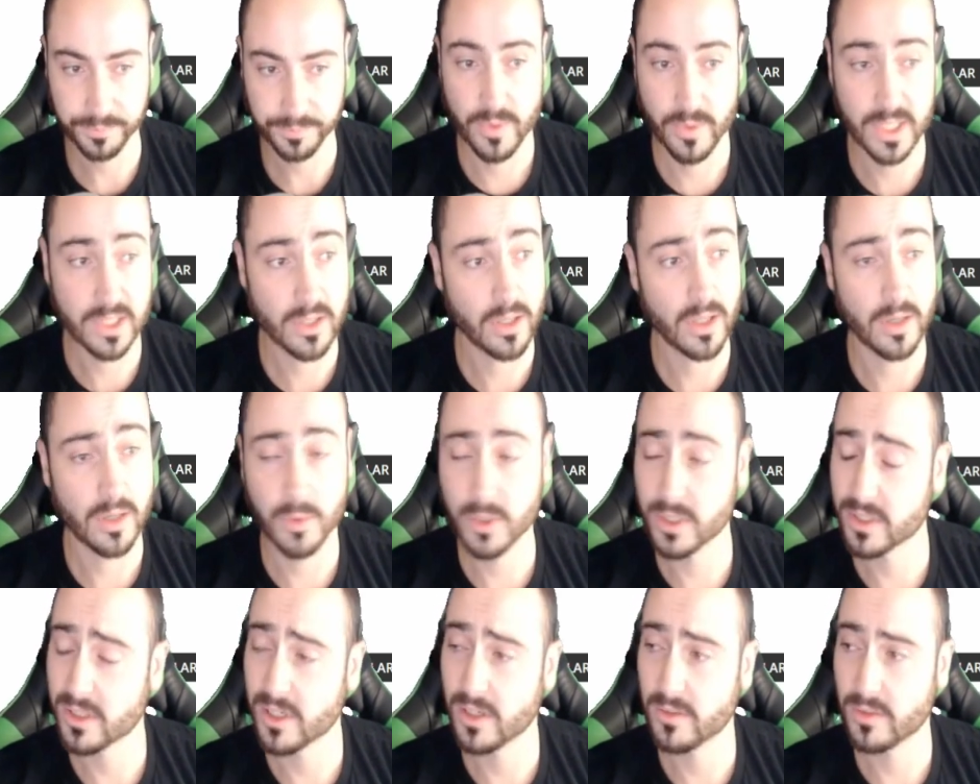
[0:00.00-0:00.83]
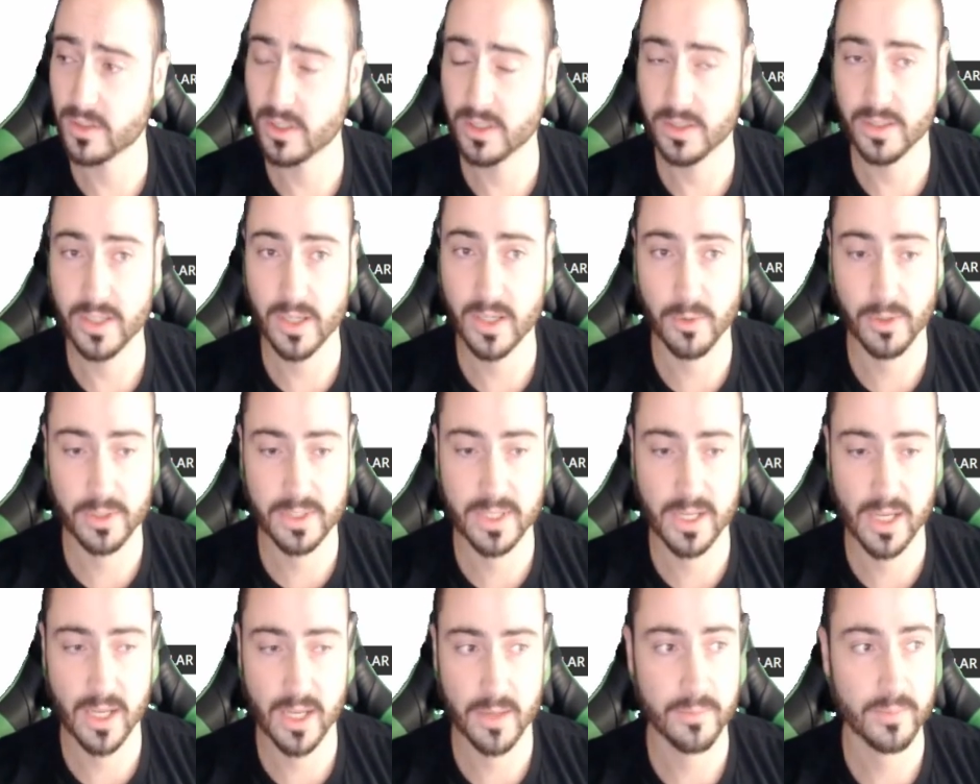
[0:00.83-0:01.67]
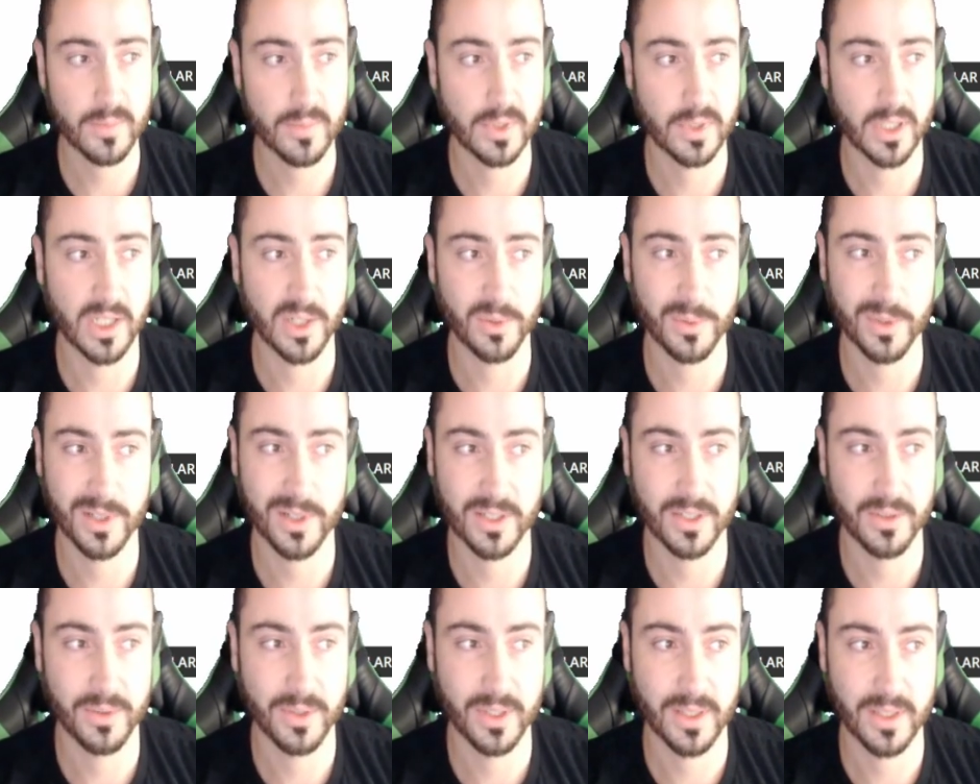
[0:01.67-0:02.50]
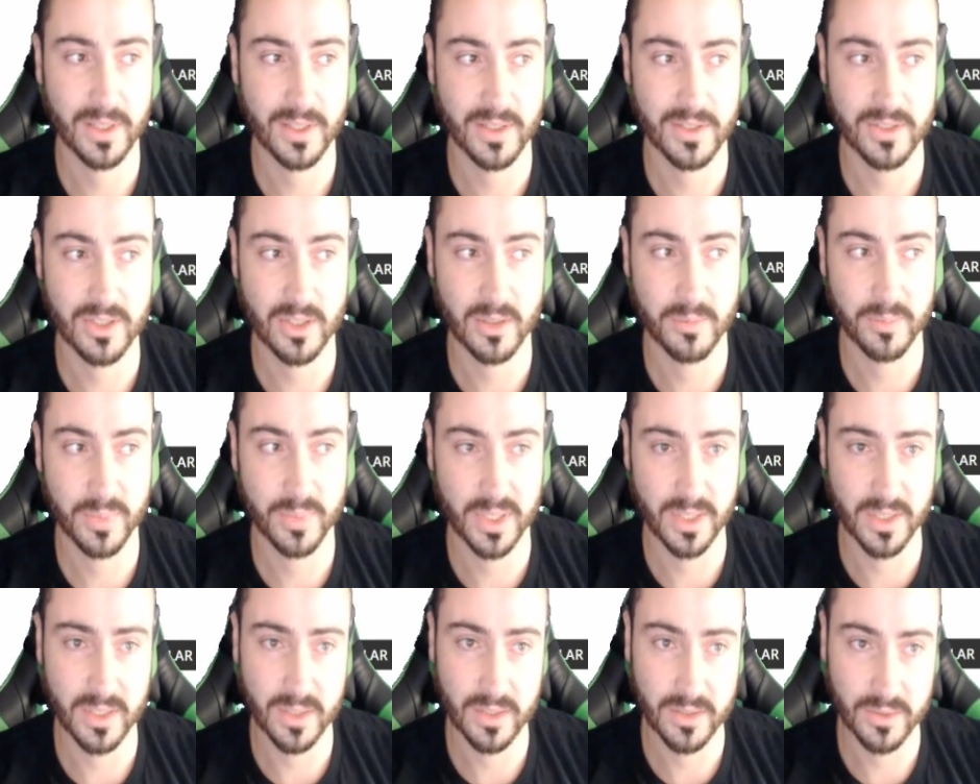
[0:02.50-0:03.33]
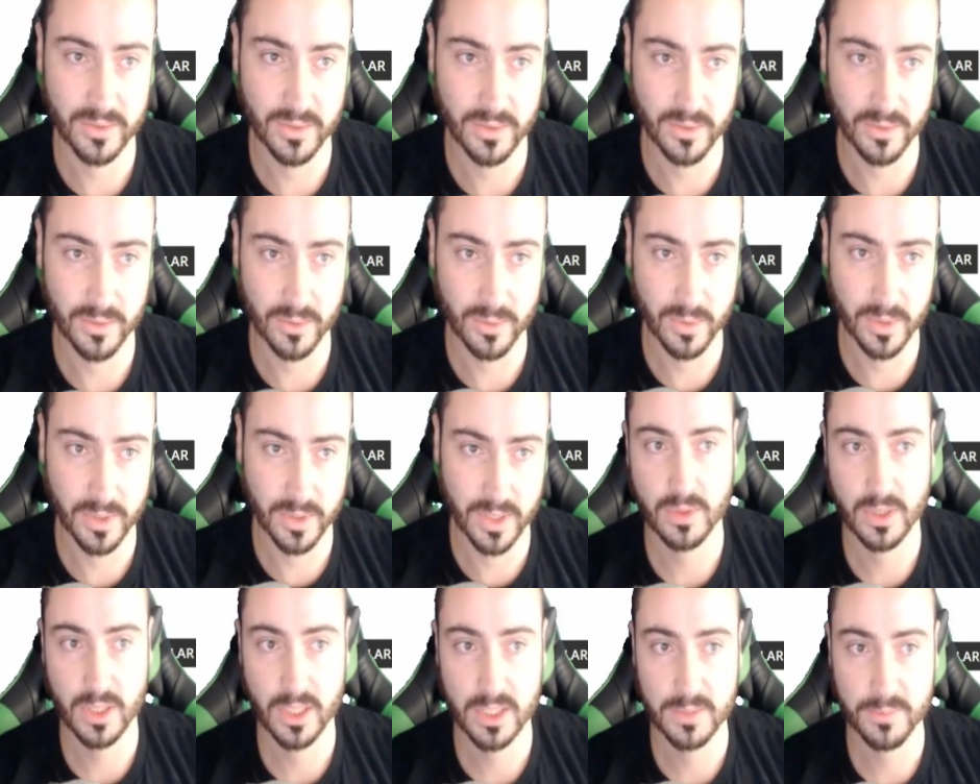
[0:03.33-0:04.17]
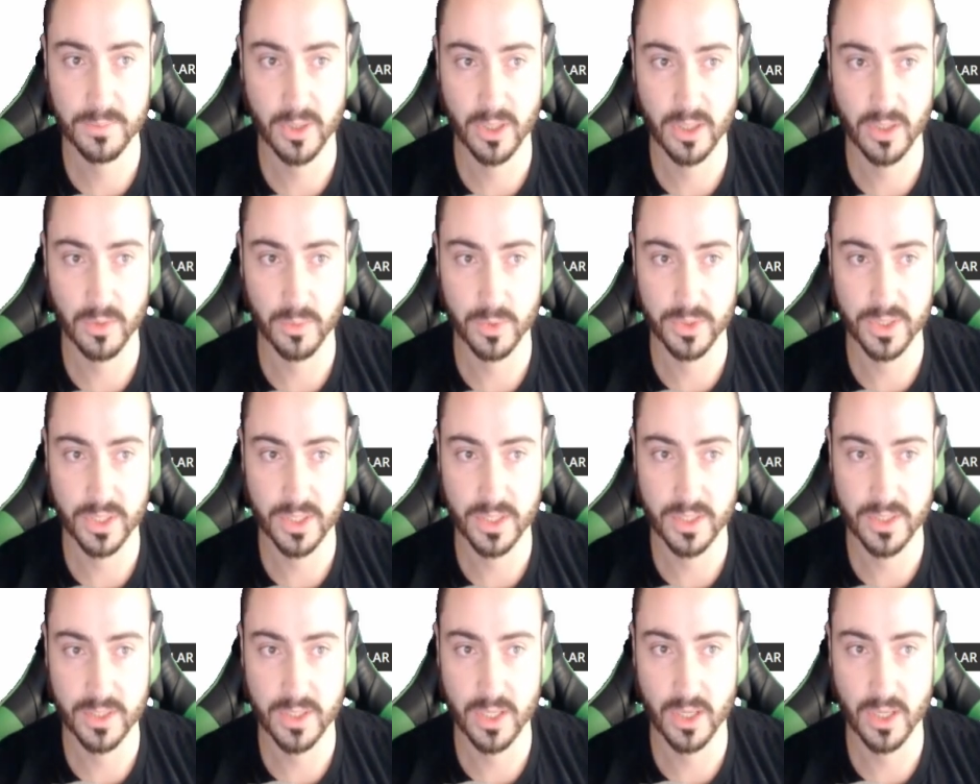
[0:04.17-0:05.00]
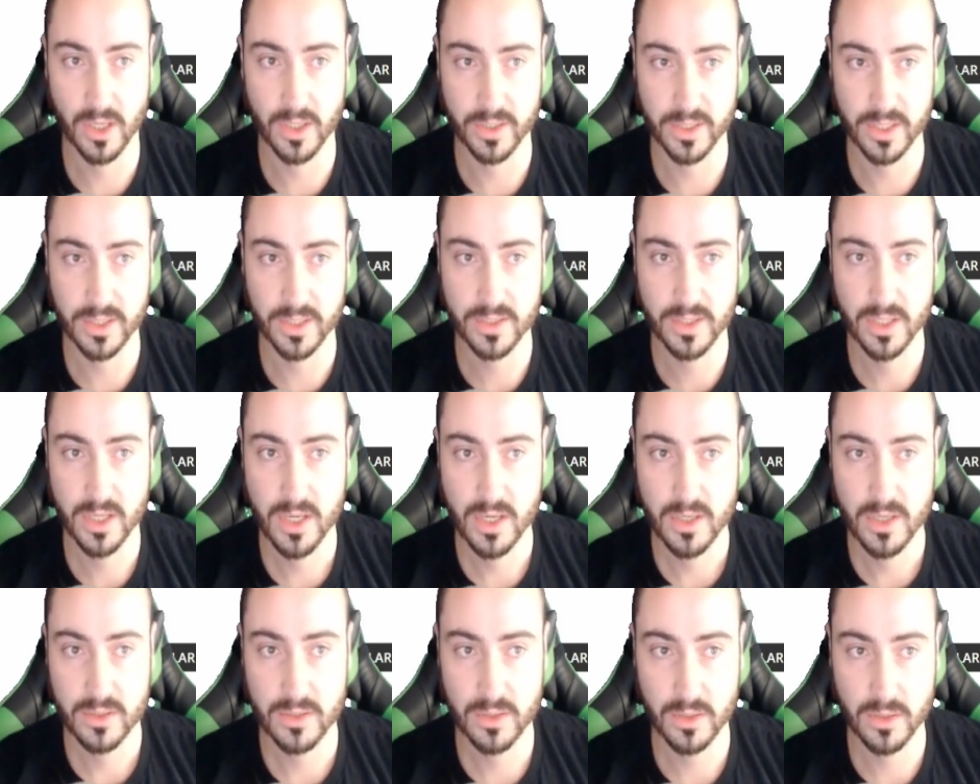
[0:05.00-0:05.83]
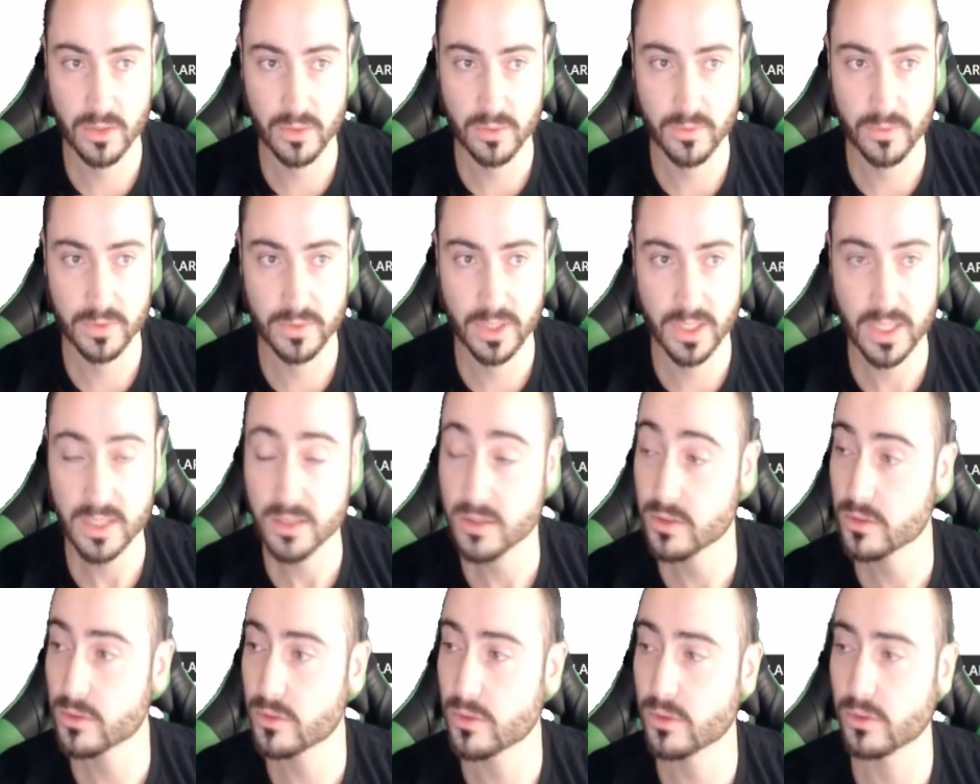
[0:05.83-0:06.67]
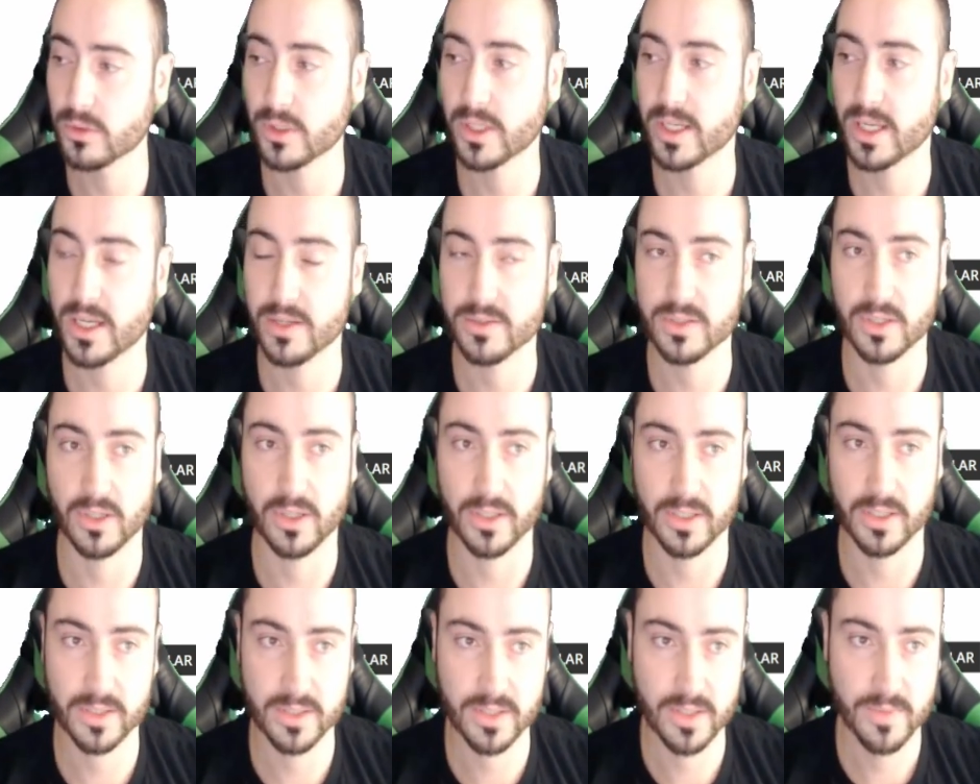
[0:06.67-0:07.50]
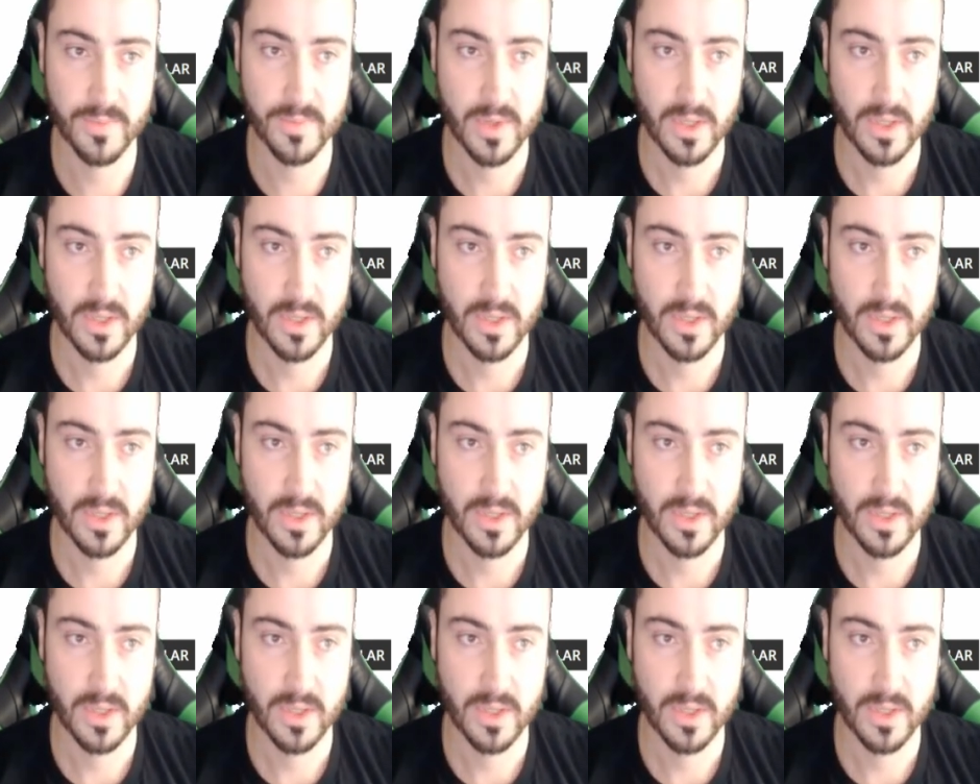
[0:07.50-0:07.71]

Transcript: That's all I wanted to cover in the Network tab. We're going to go ahead and jump into the next part, which is the audits. So to get to Google Lighthouse Audits,